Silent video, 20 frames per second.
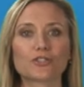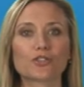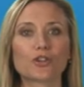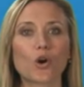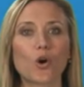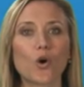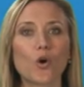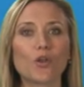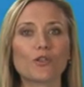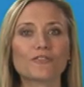
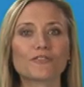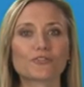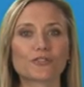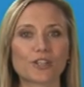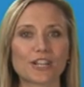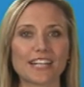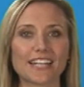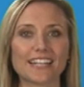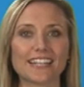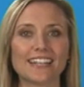
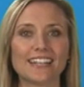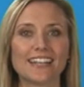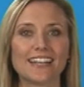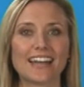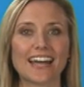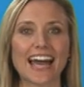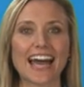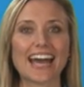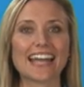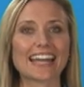toll-free
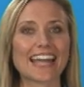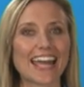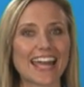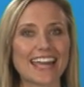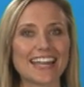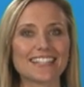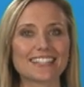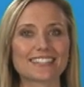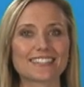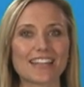at
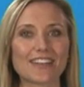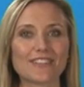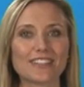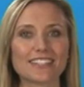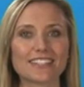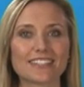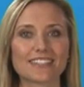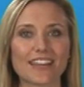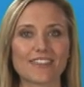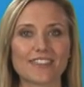
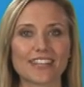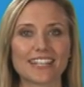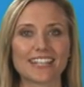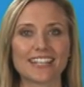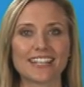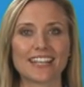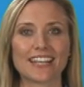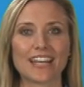877-315-0000.